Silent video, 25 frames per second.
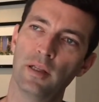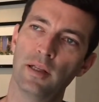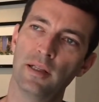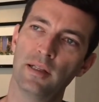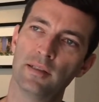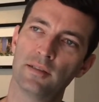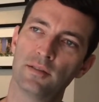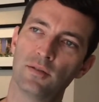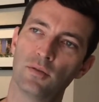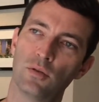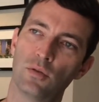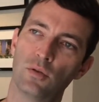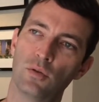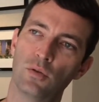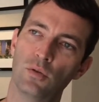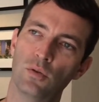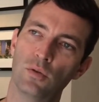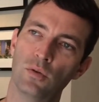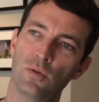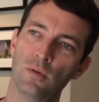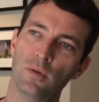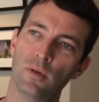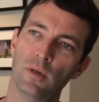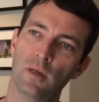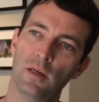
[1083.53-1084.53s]
That's so
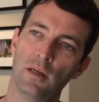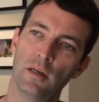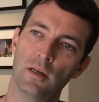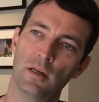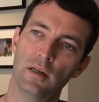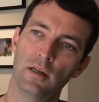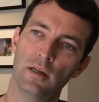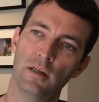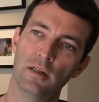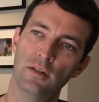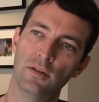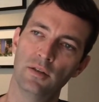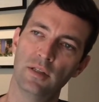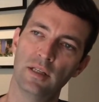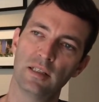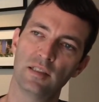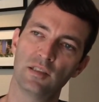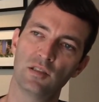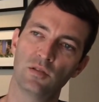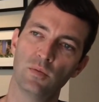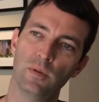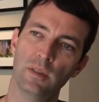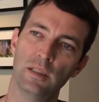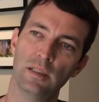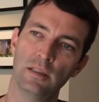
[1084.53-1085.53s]
cool. I think
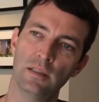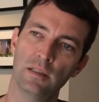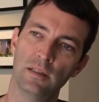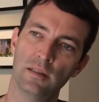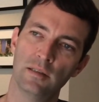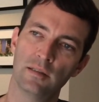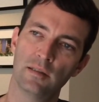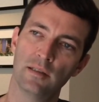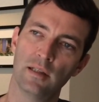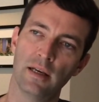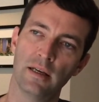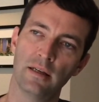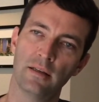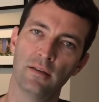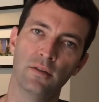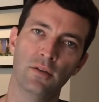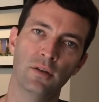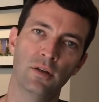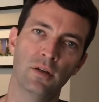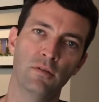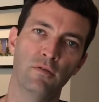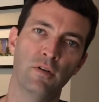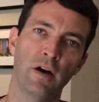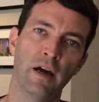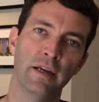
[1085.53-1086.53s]
Sweden is like
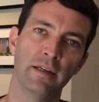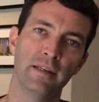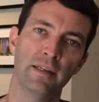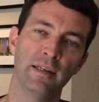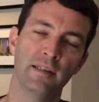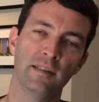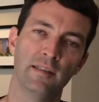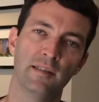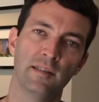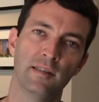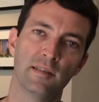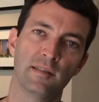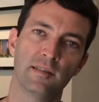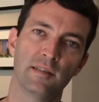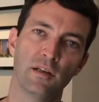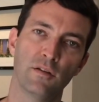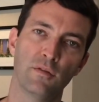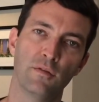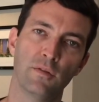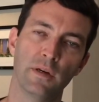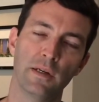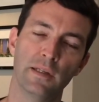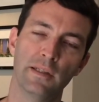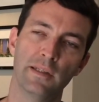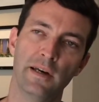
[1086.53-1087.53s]
the Vikings and
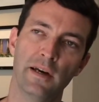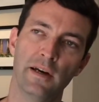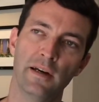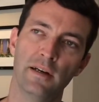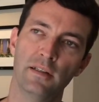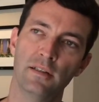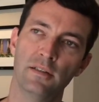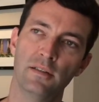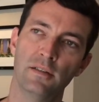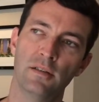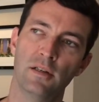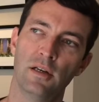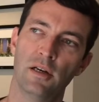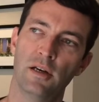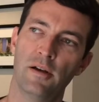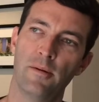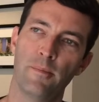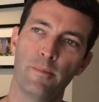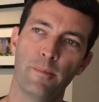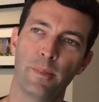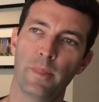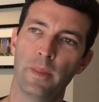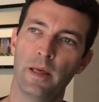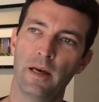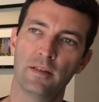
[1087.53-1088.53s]
stuff like that. And
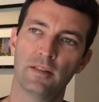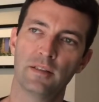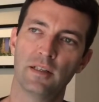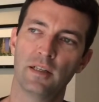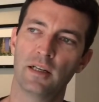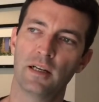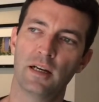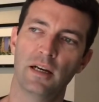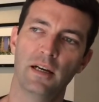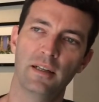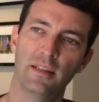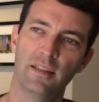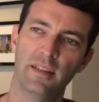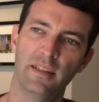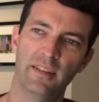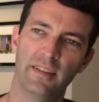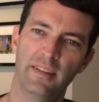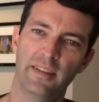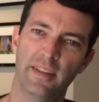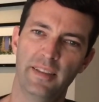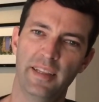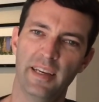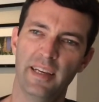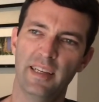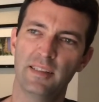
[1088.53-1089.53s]
I was like,
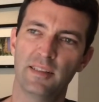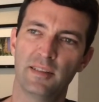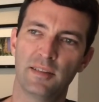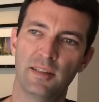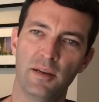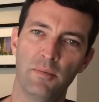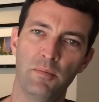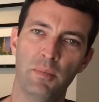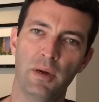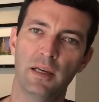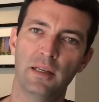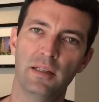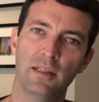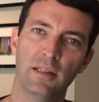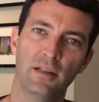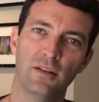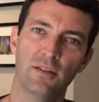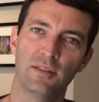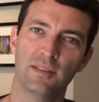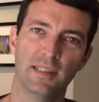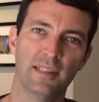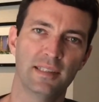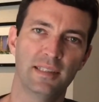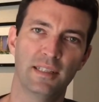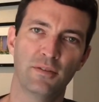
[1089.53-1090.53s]
the things that they make here
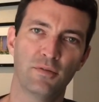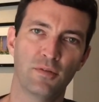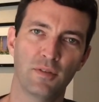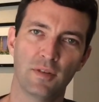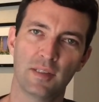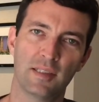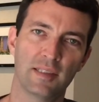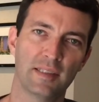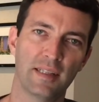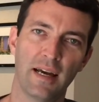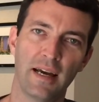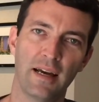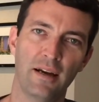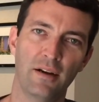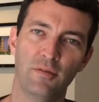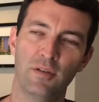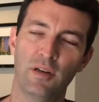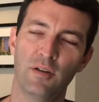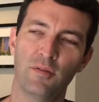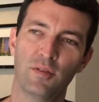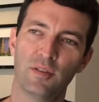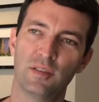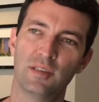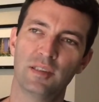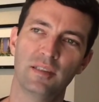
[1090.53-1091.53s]
is like different style. I've
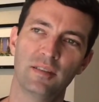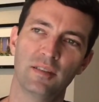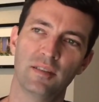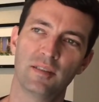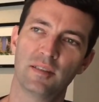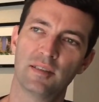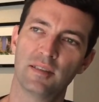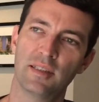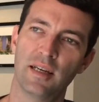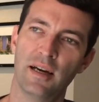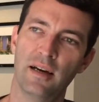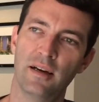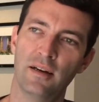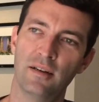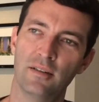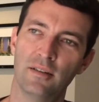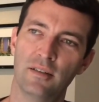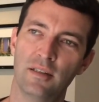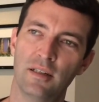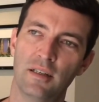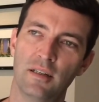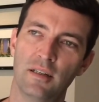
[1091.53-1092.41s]
never seen this style.